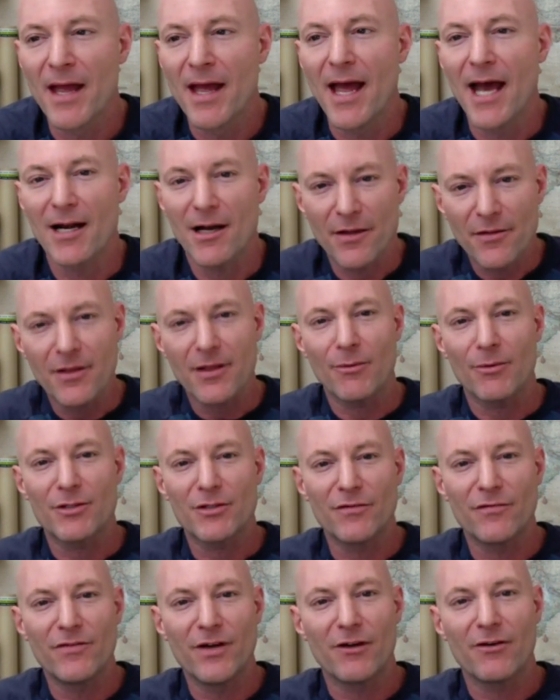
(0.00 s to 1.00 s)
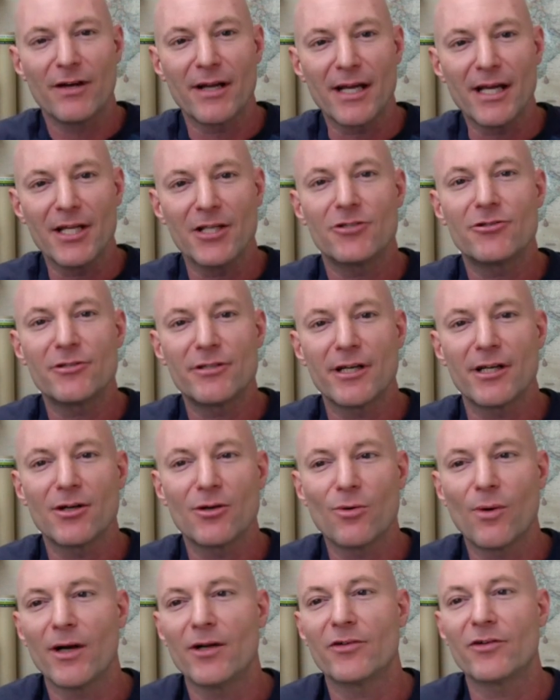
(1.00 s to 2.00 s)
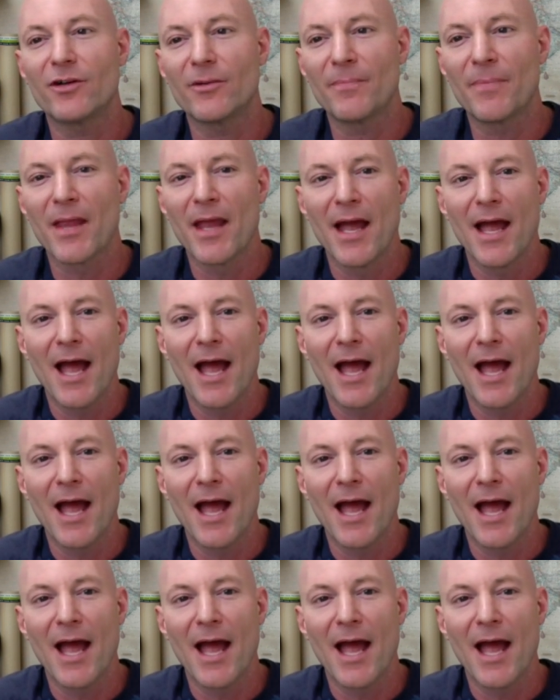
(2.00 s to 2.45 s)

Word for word: And I thought that was a very interesting question,